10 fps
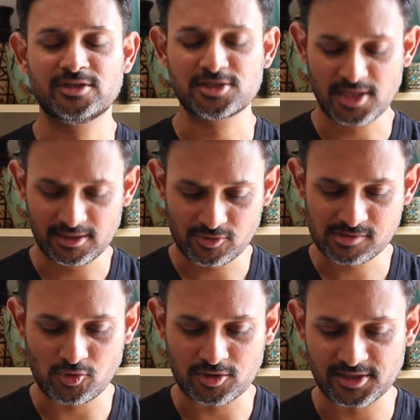the child was
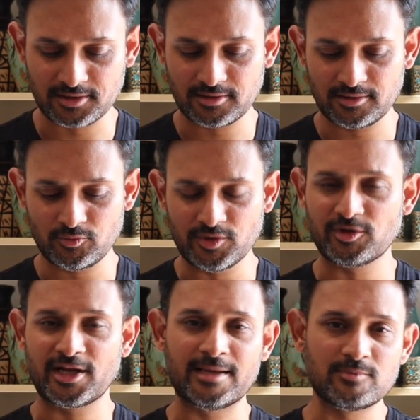brought in, we
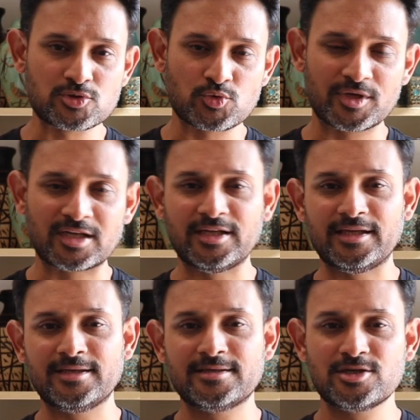were able to
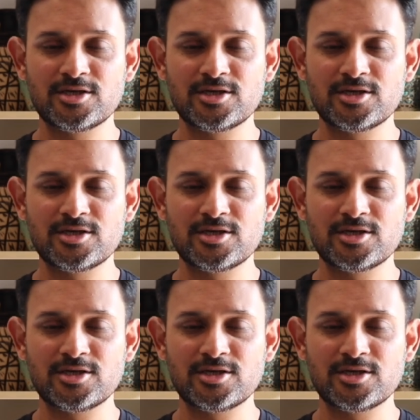quickly